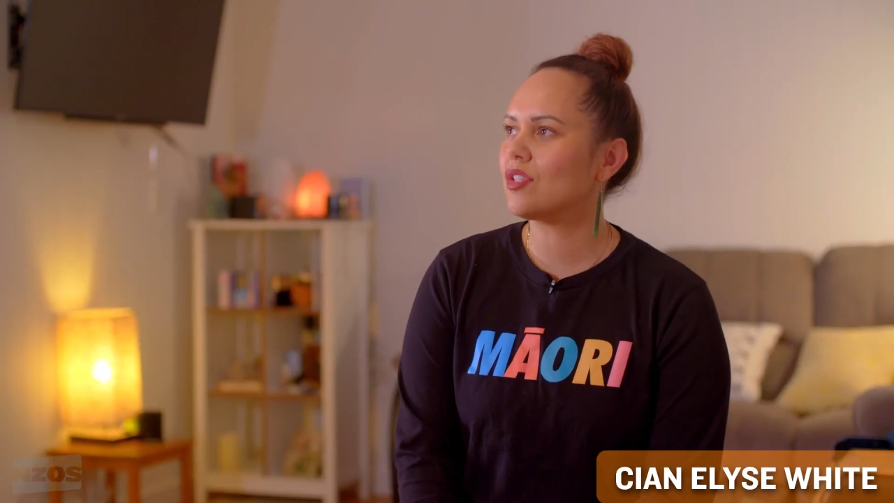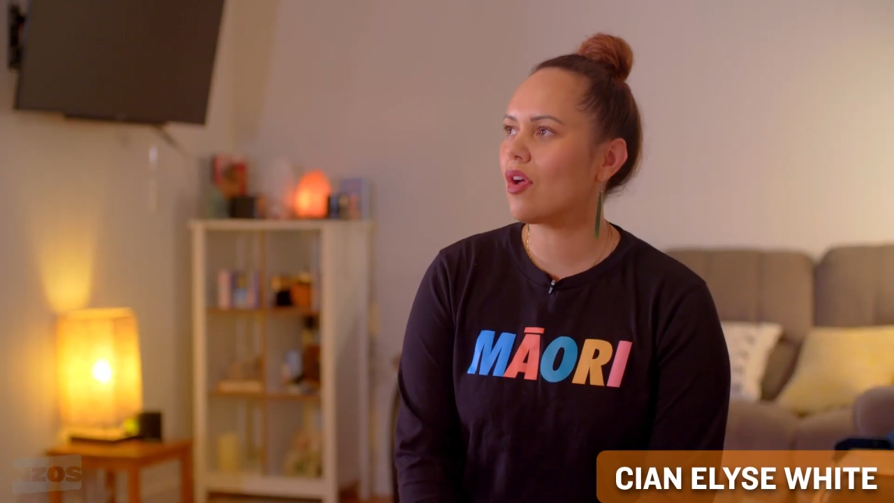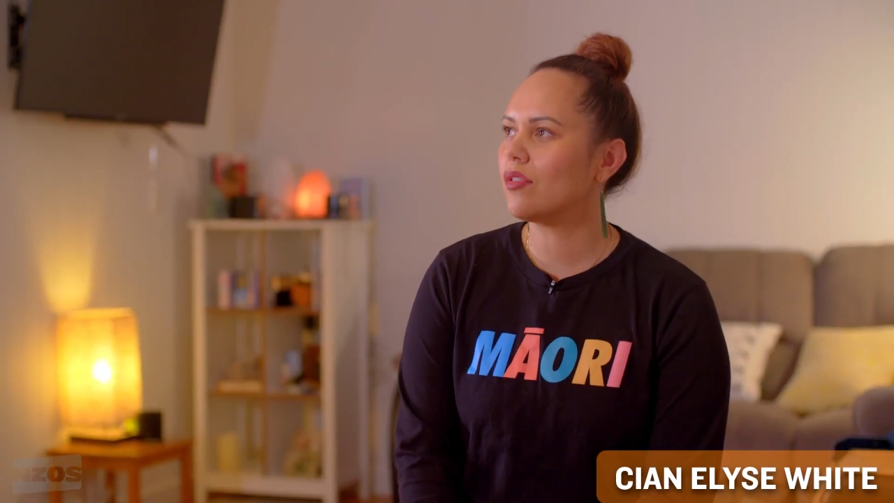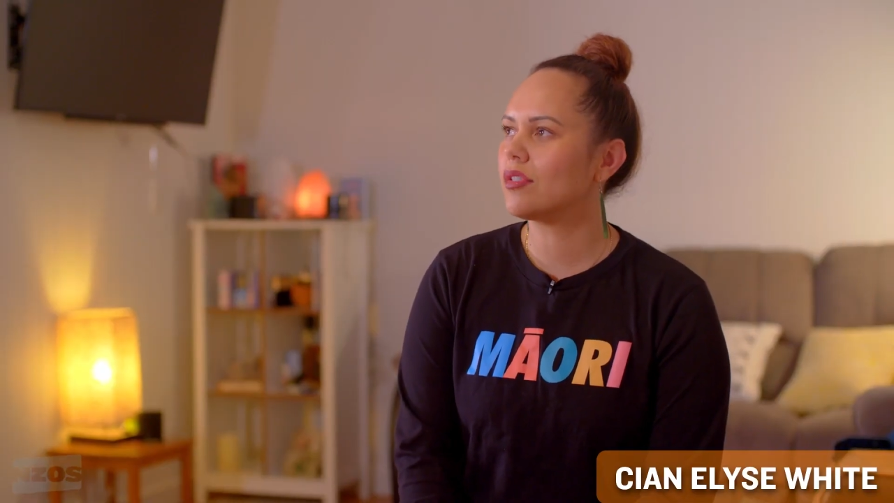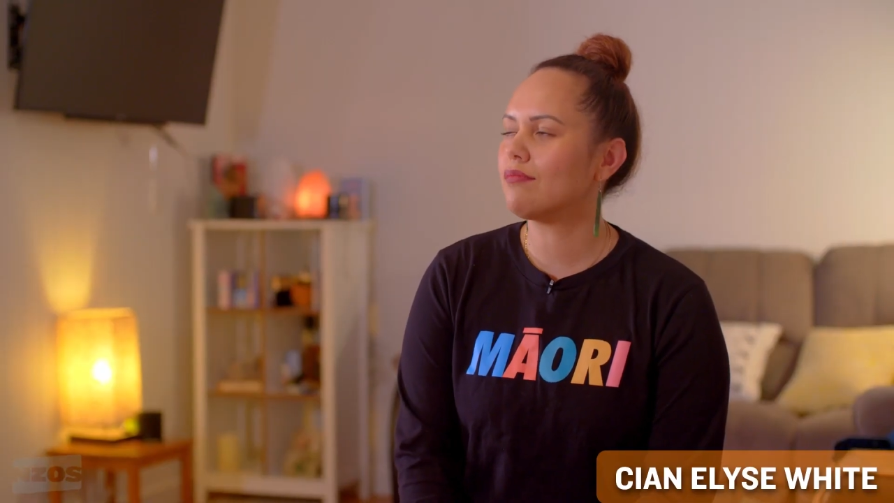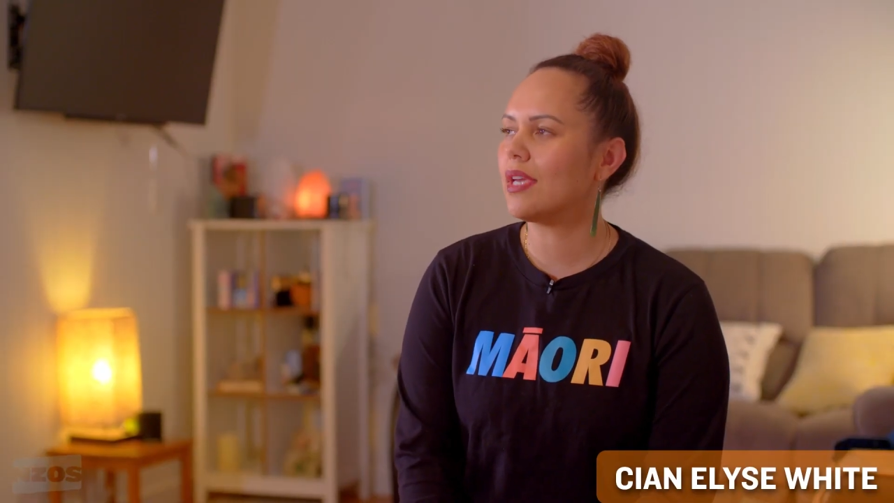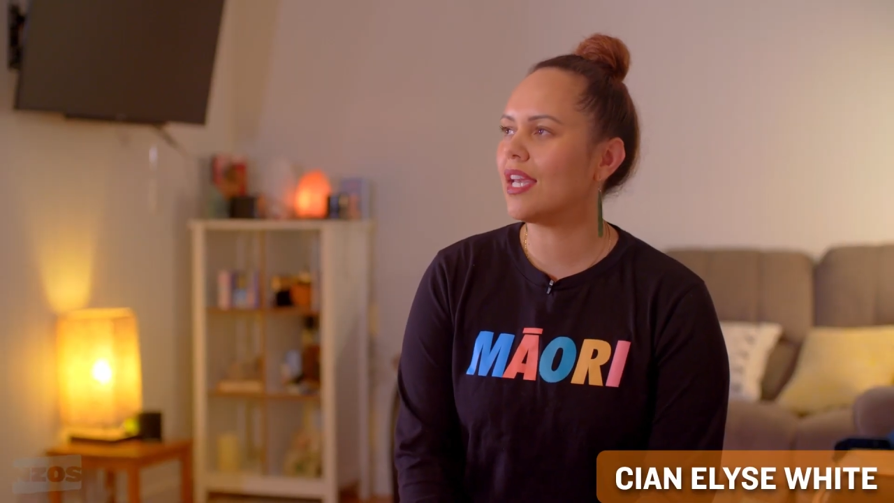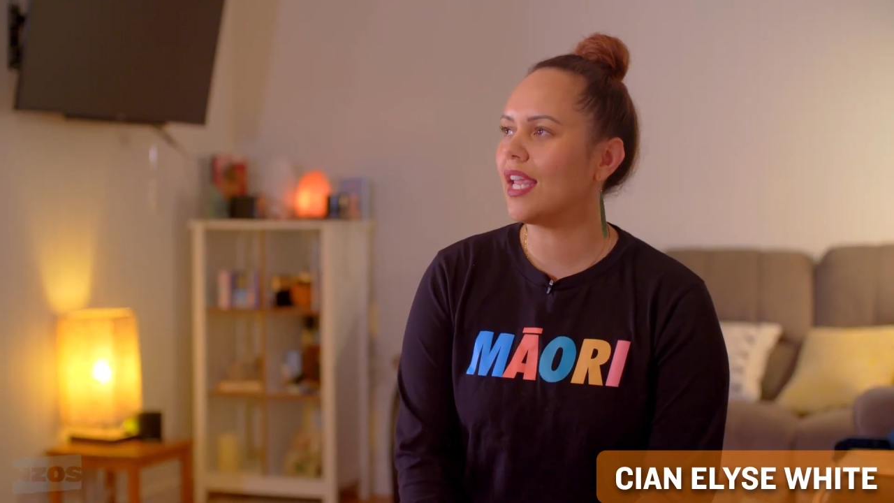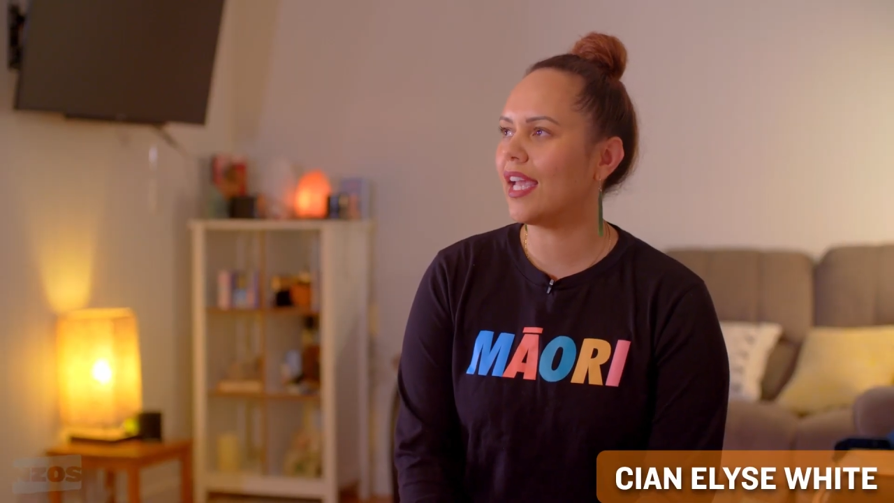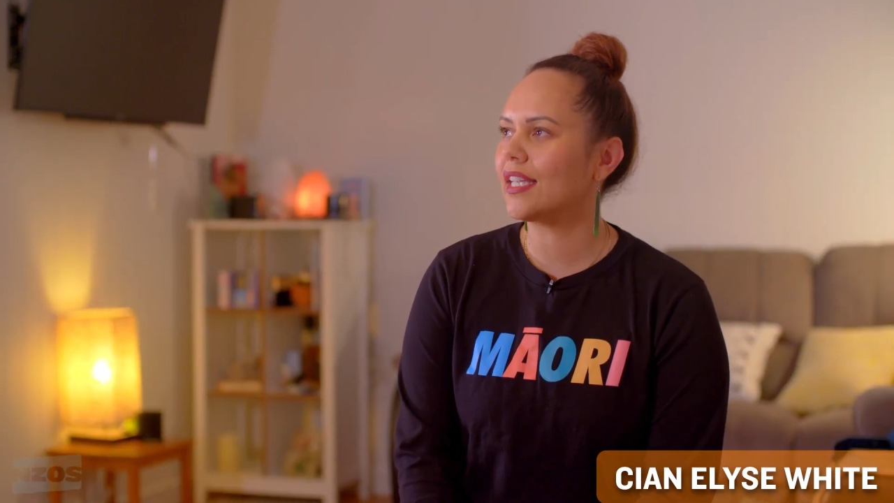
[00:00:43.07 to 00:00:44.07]
Don't be
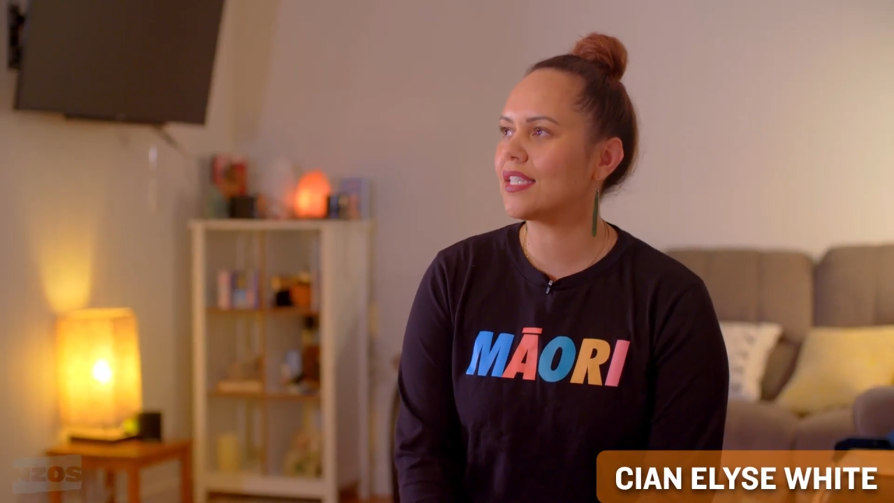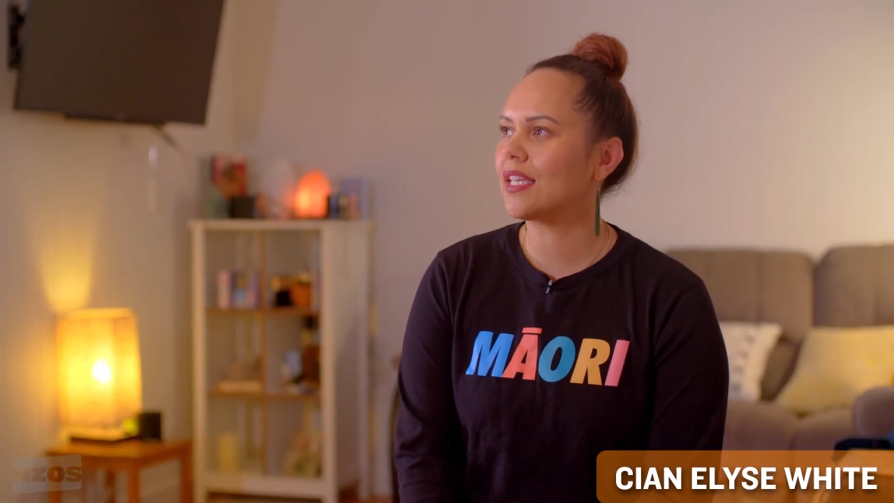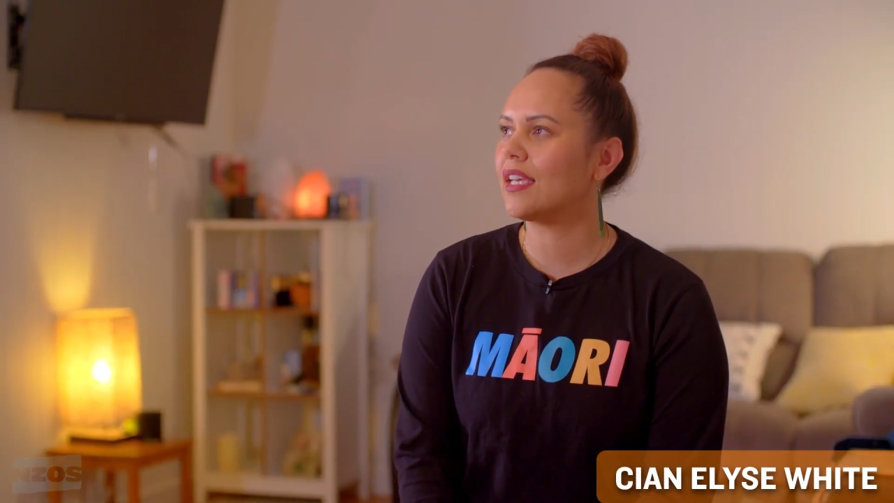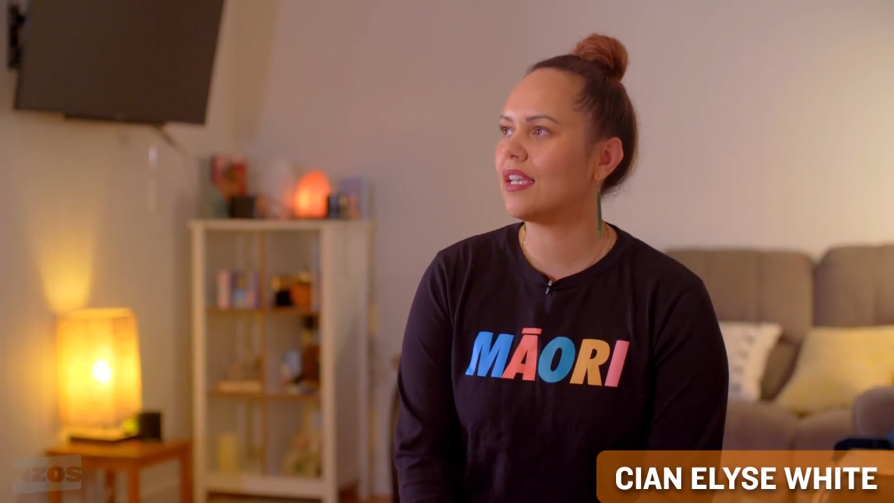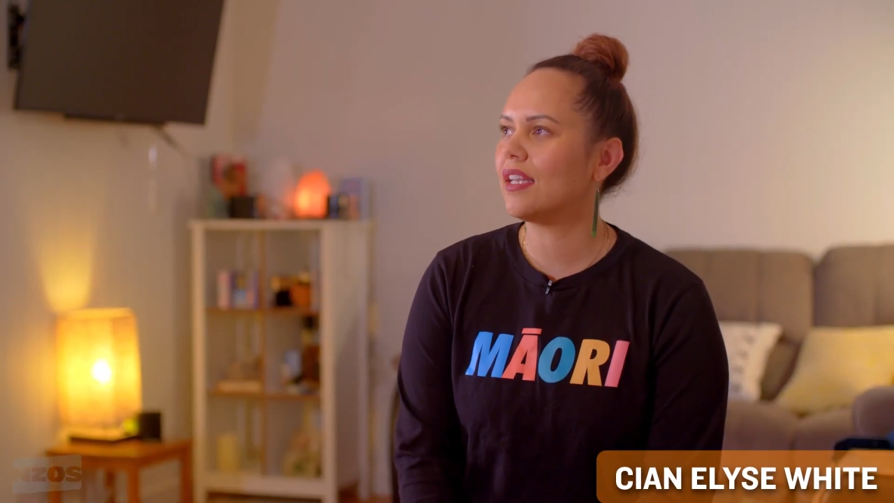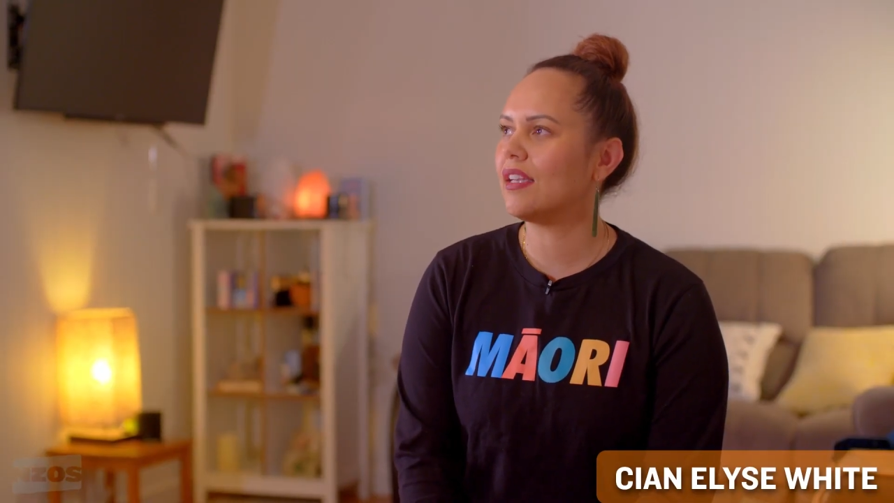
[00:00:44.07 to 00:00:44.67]
an actor